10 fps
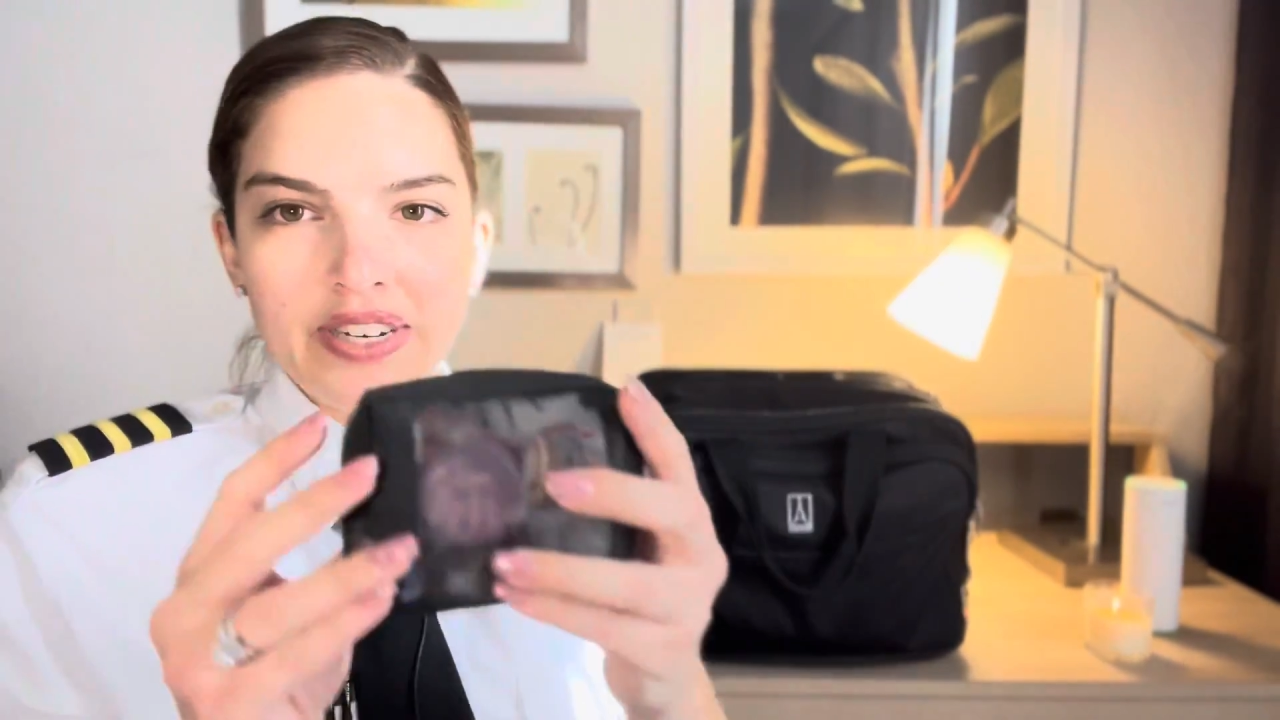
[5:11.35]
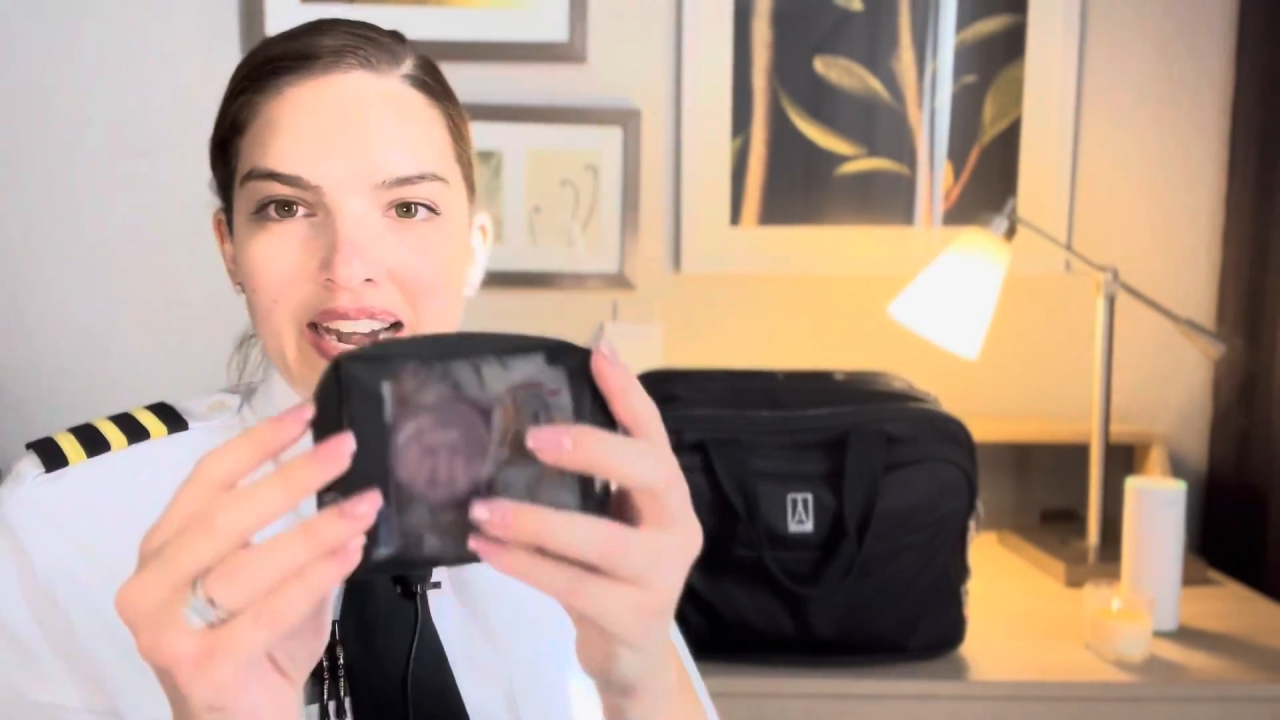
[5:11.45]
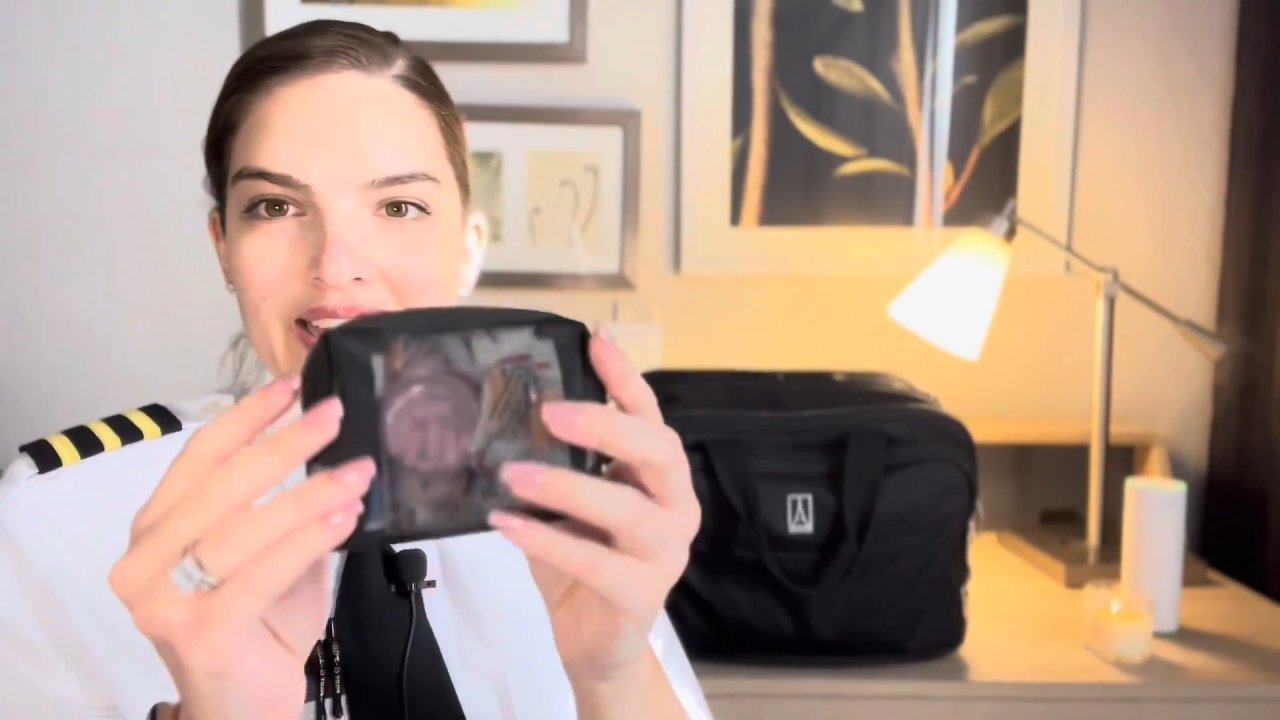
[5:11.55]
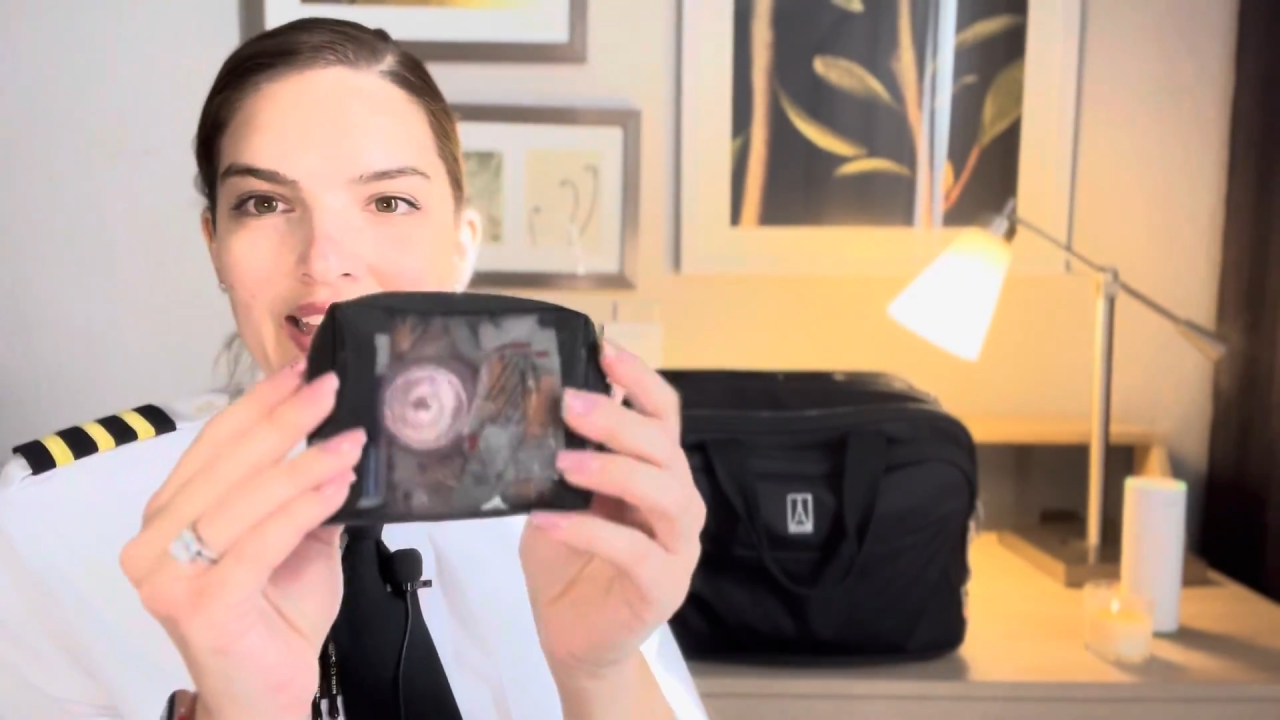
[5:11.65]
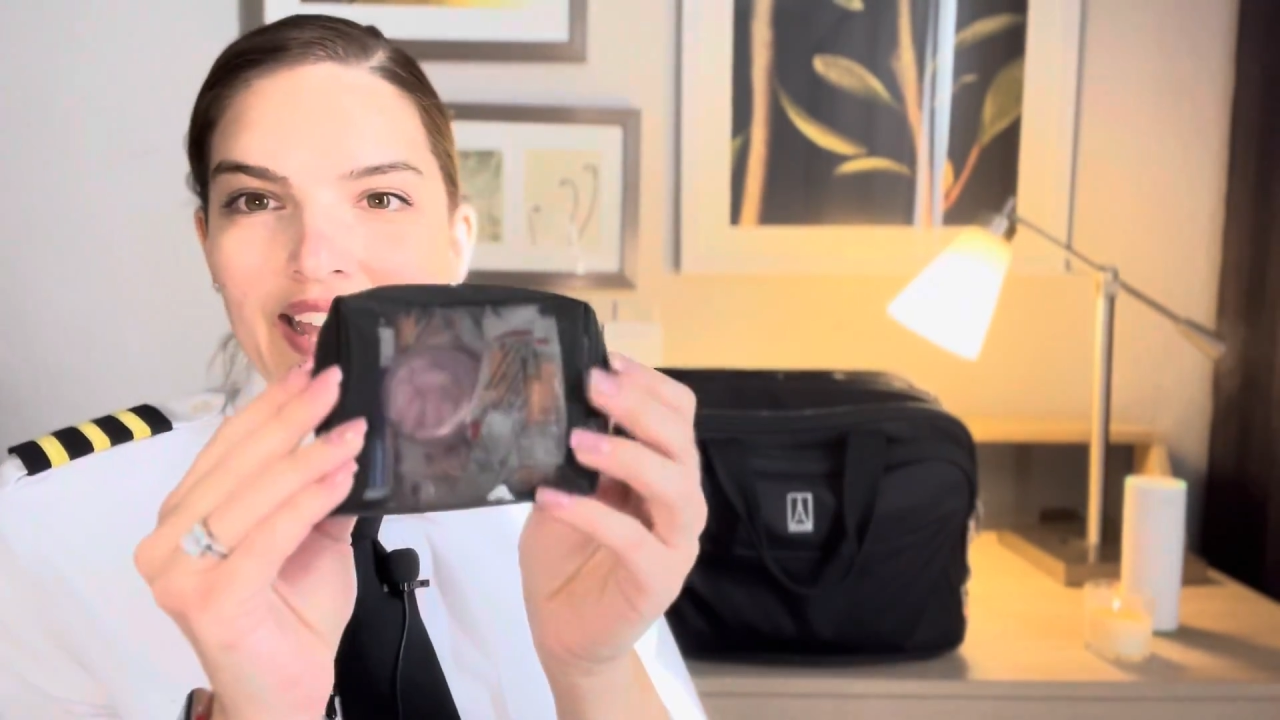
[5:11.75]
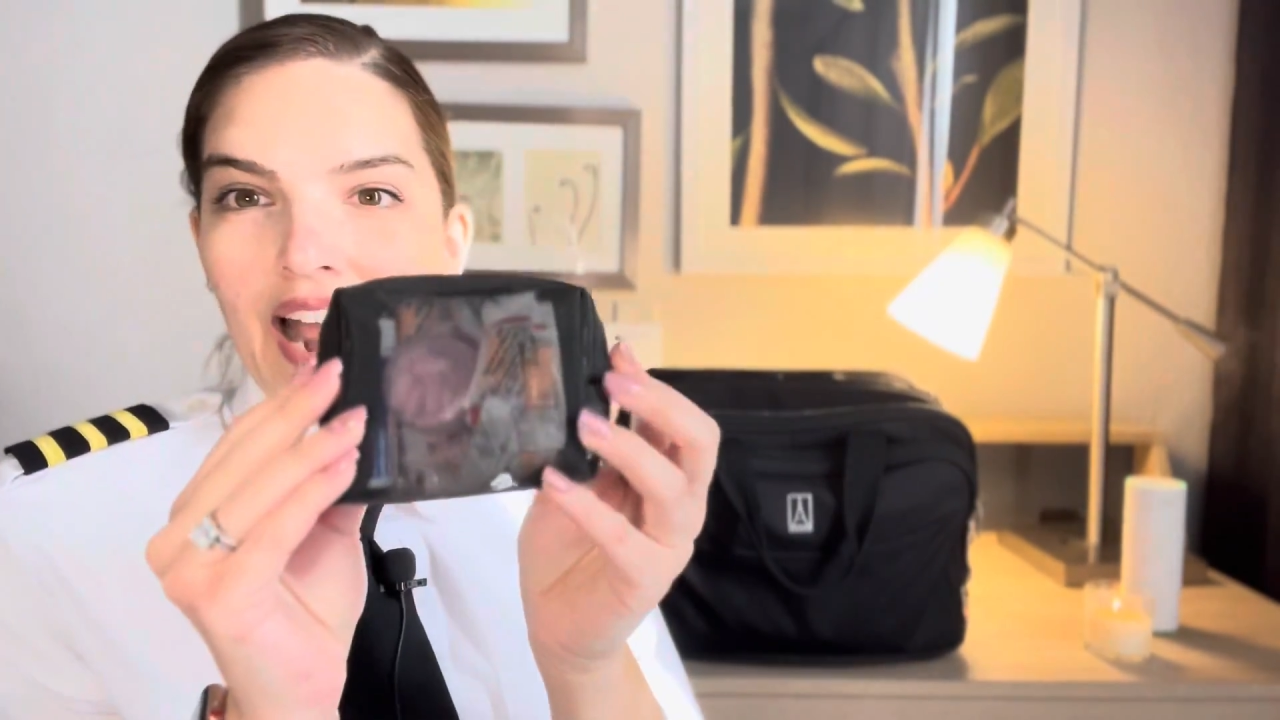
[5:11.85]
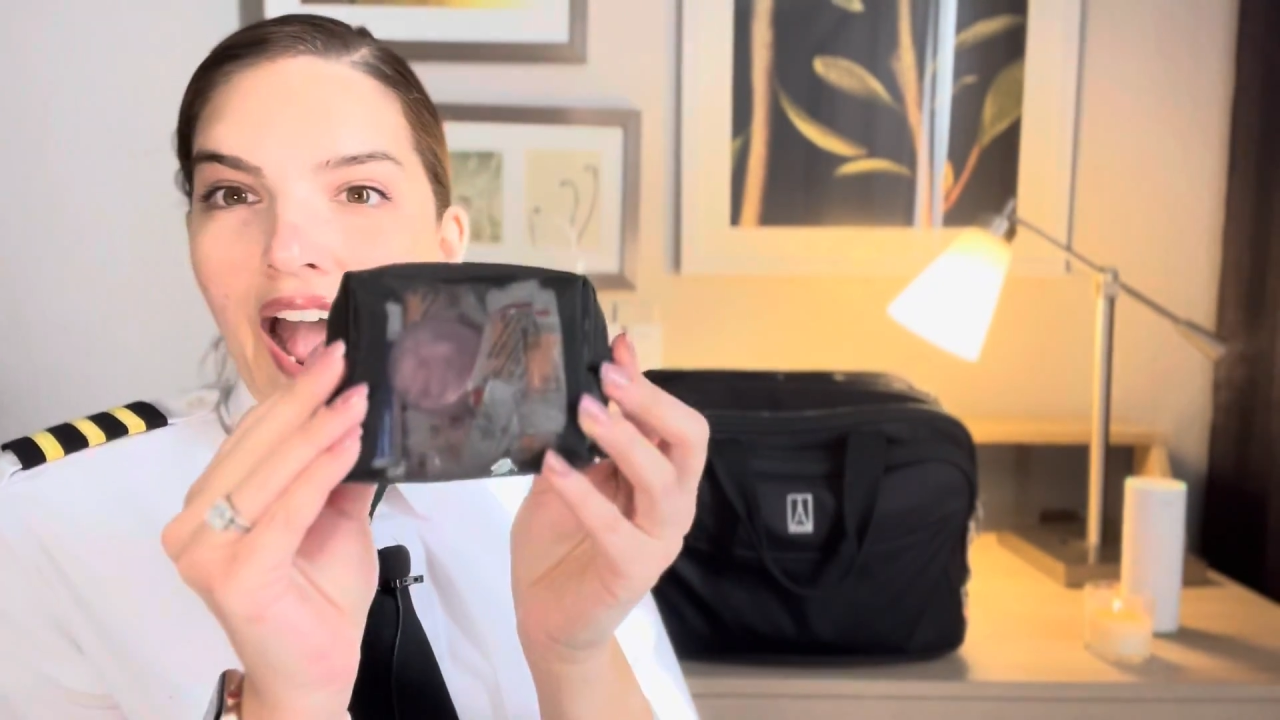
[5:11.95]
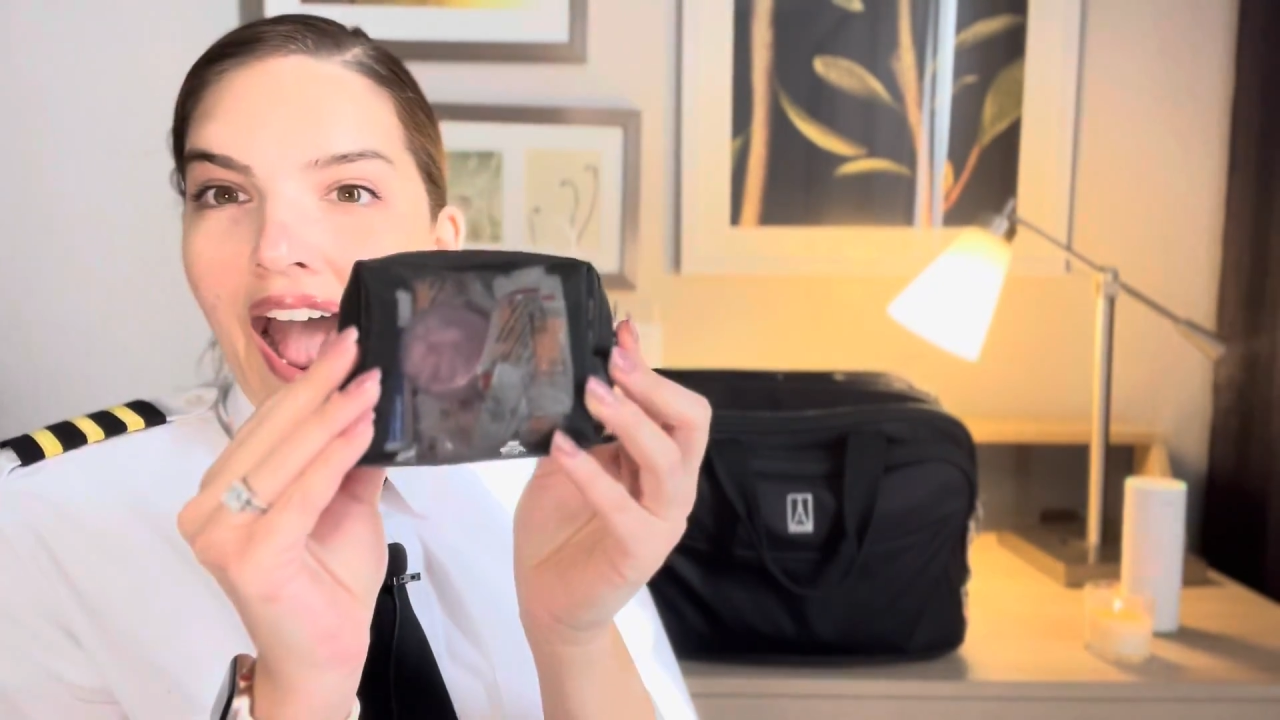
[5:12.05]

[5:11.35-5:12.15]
aid kit.